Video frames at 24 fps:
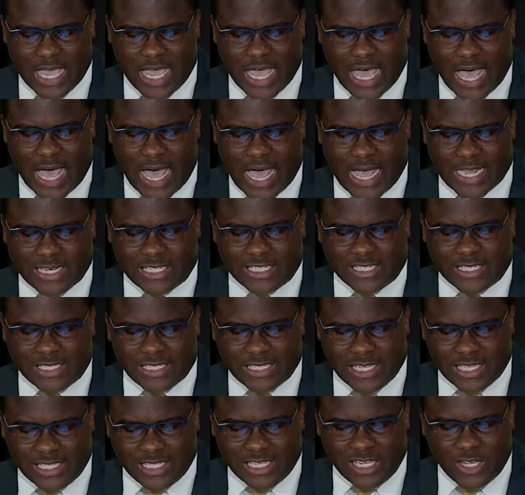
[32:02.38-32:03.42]
at
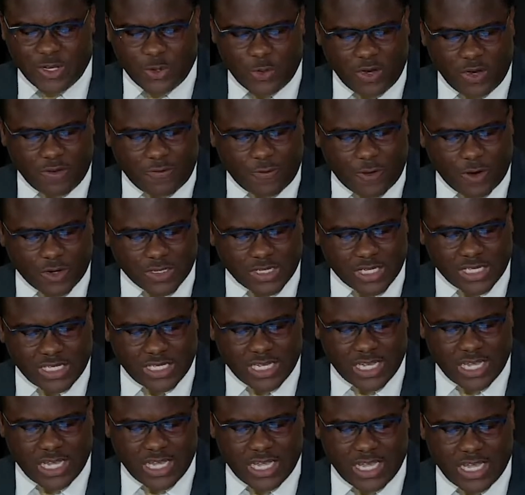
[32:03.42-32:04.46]
City
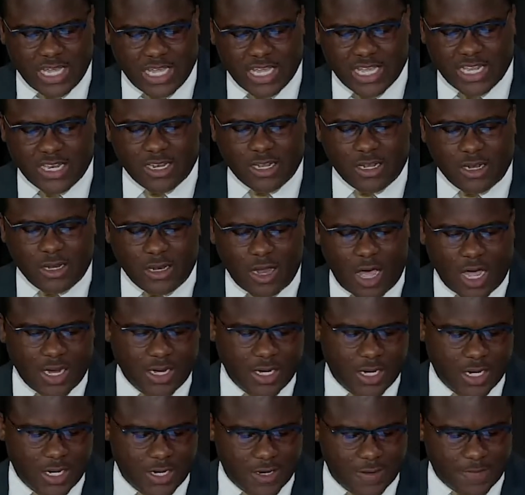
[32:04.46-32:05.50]
University in
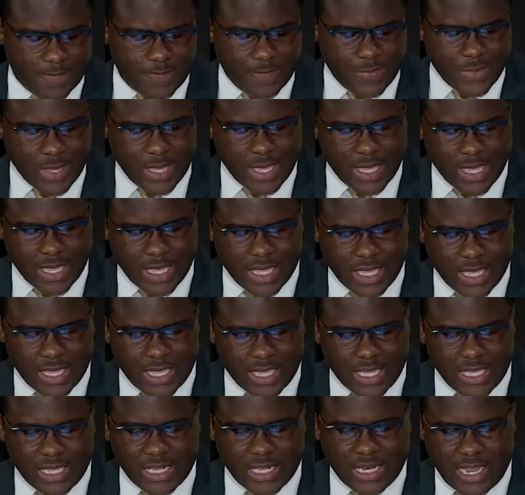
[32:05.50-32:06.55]
London.
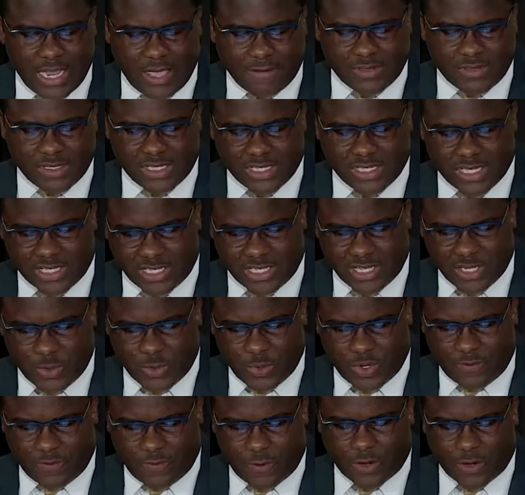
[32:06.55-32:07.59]
He left City
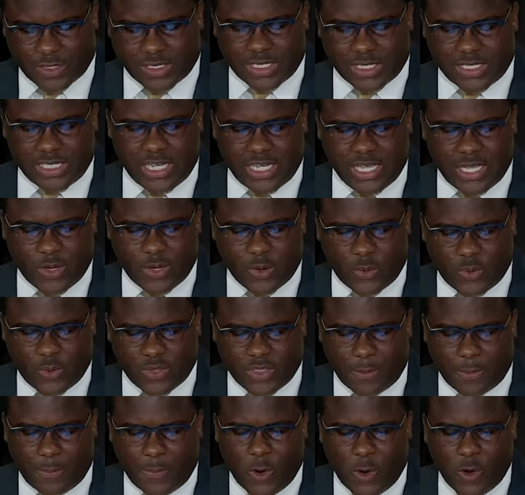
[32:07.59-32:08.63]
University with
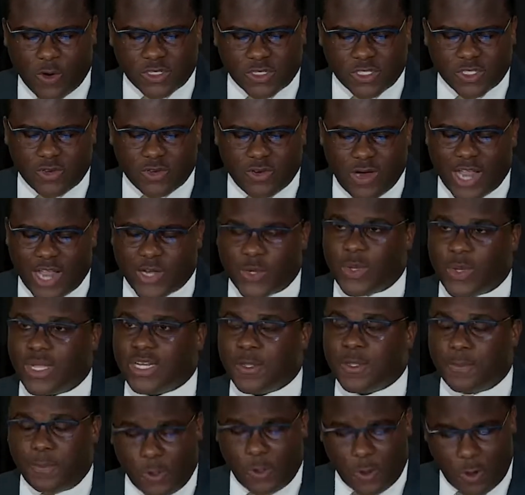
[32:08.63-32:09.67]
a postgraduate
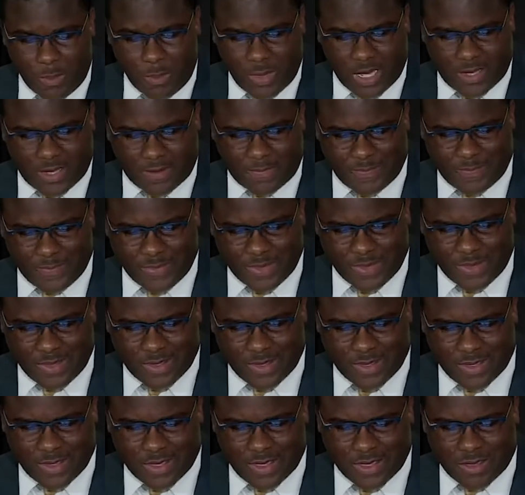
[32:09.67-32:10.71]
diploma.
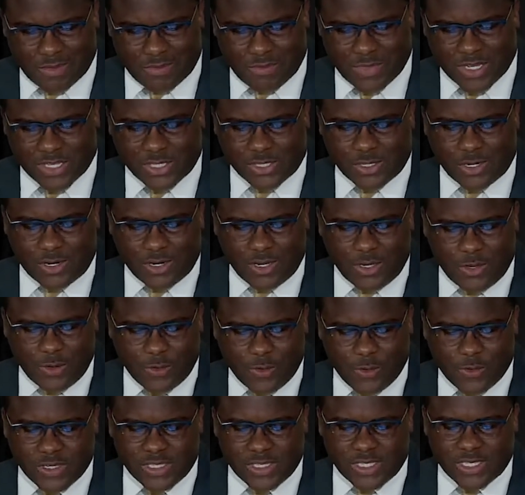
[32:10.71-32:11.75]
Mr.
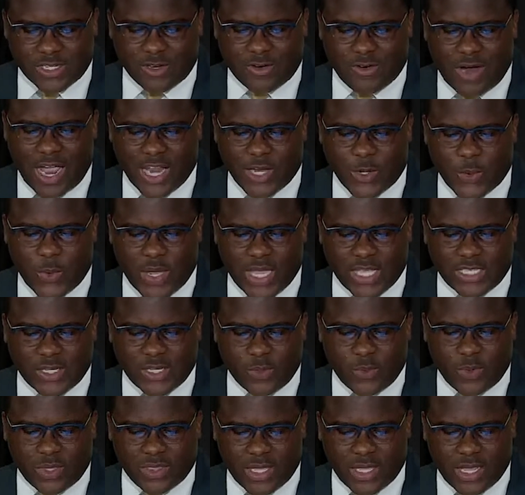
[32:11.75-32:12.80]
Hughes graduated
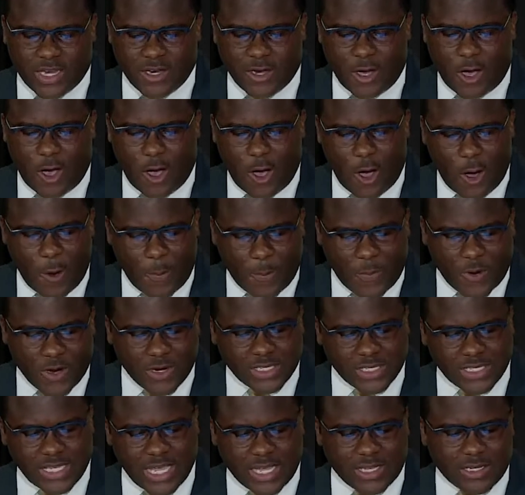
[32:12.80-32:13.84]
with an upper
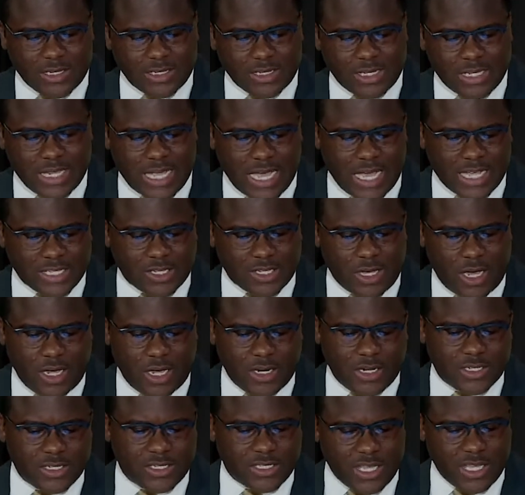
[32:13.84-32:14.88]
second class
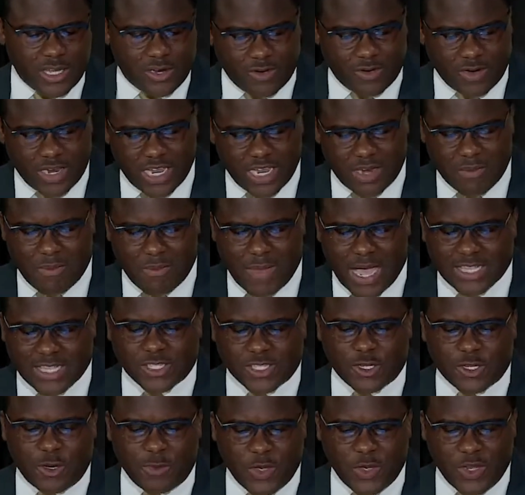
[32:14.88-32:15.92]
honors degree in mass
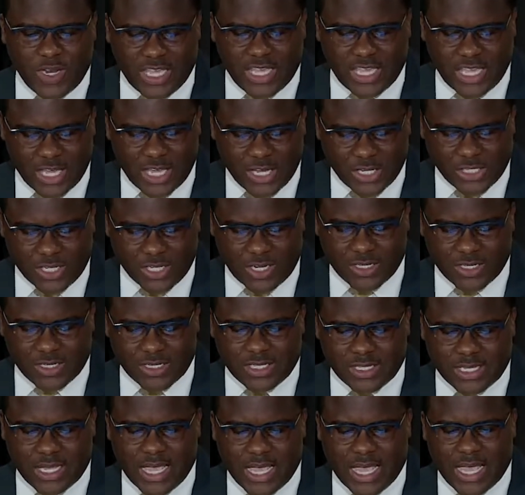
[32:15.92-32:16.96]

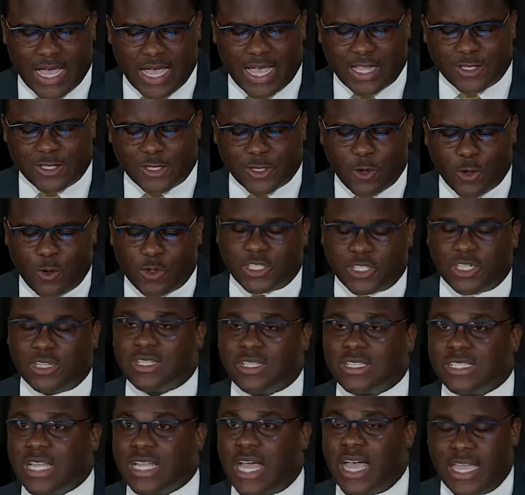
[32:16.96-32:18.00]
communications and social
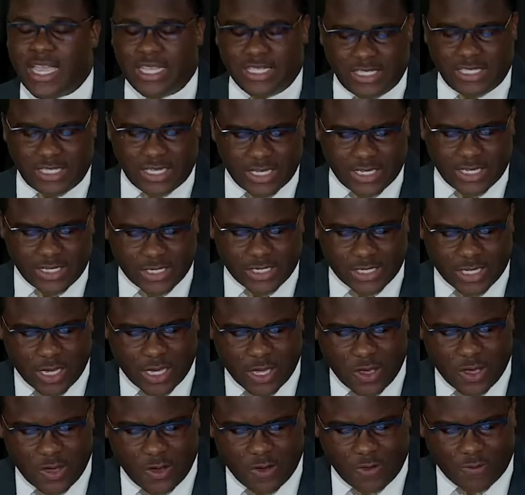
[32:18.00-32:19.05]
sciences
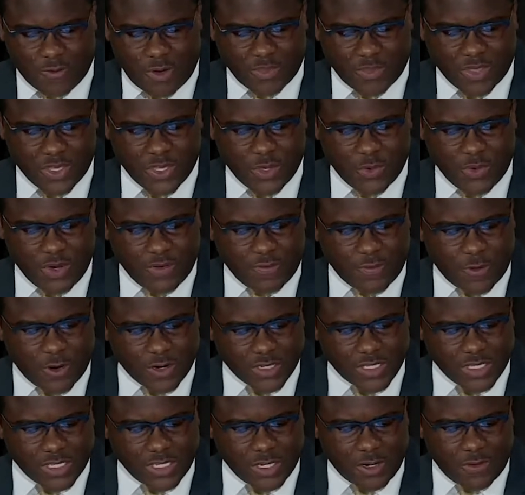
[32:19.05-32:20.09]
from the
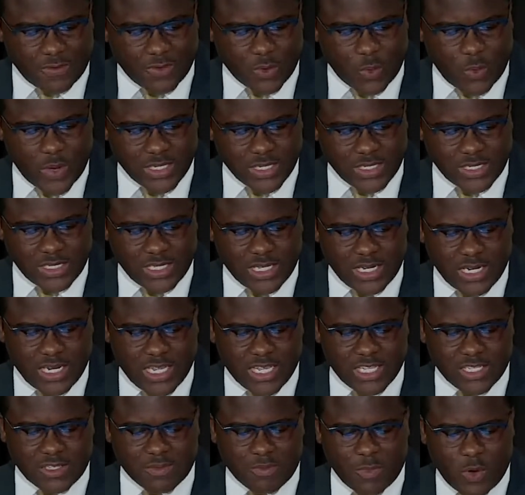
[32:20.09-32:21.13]
University of the West
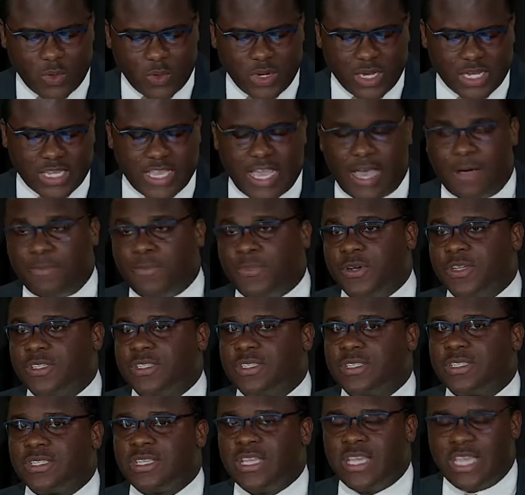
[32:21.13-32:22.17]
Indies Mona
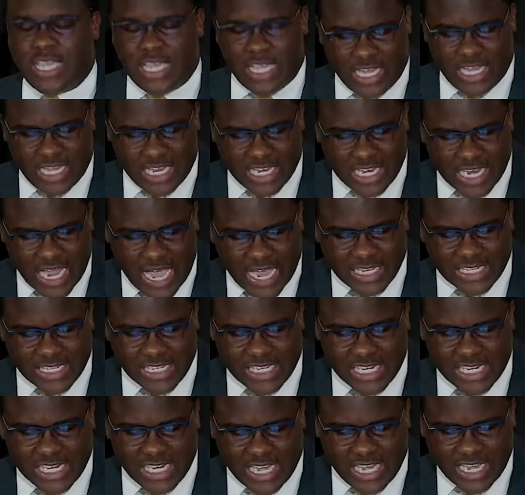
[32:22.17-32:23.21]
campus in
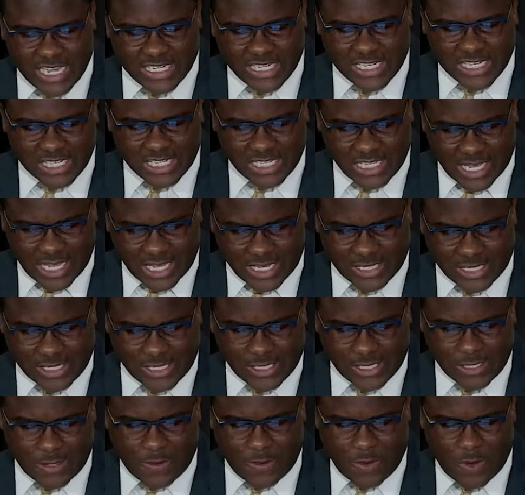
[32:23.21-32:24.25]

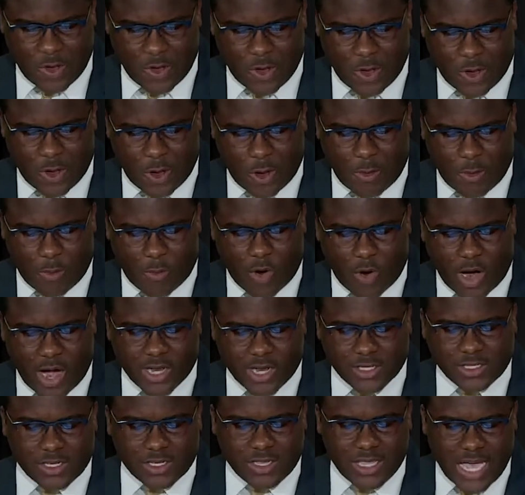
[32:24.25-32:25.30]
1986. Prior
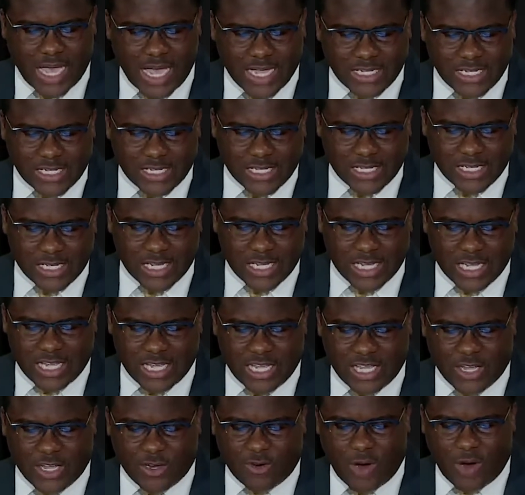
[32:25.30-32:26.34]
to that,
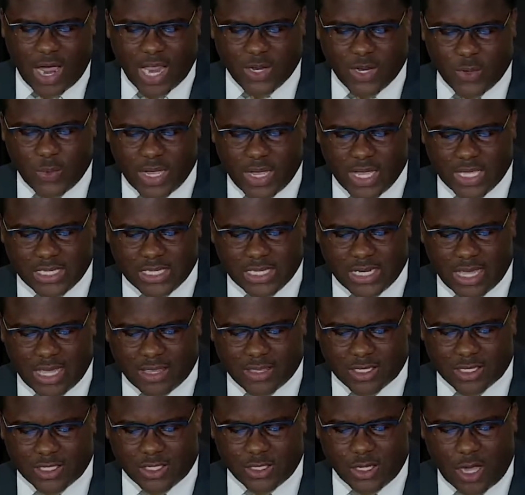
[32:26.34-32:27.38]
he graduated at
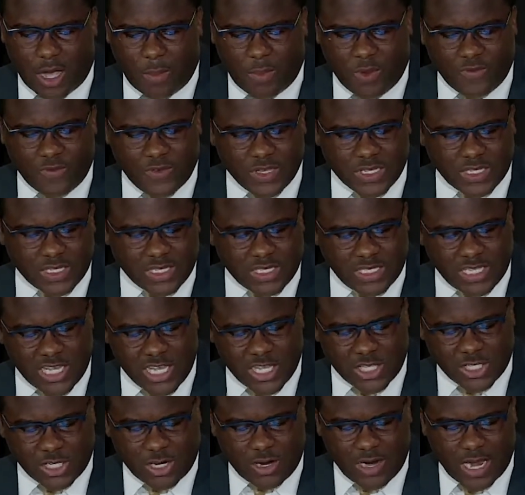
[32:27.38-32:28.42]
the top of his
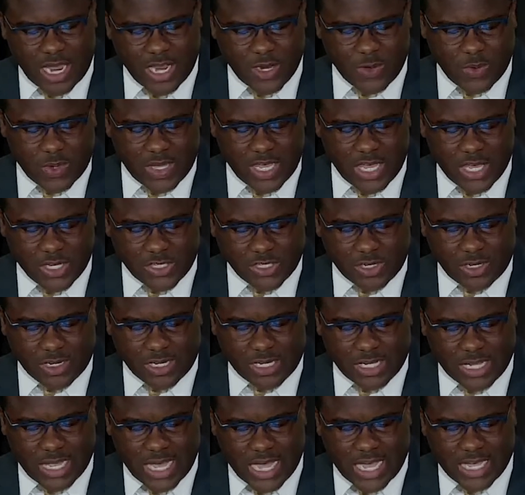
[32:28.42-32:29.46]
teacher education
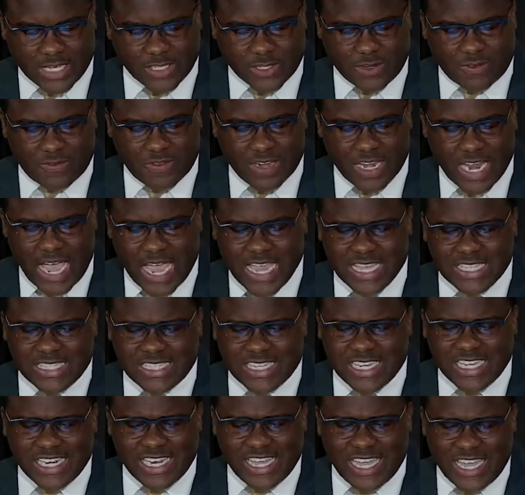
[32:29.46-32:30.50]
class of
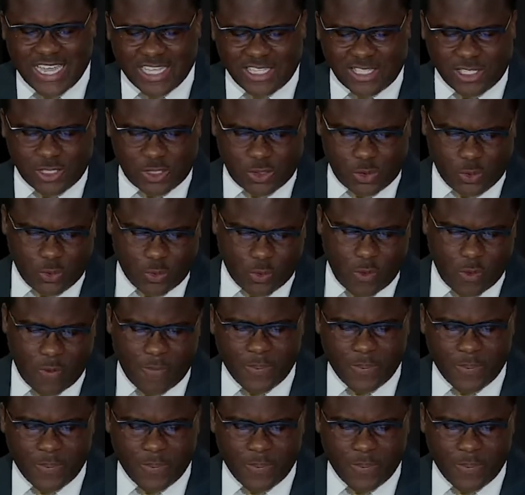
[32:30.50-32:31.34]
1982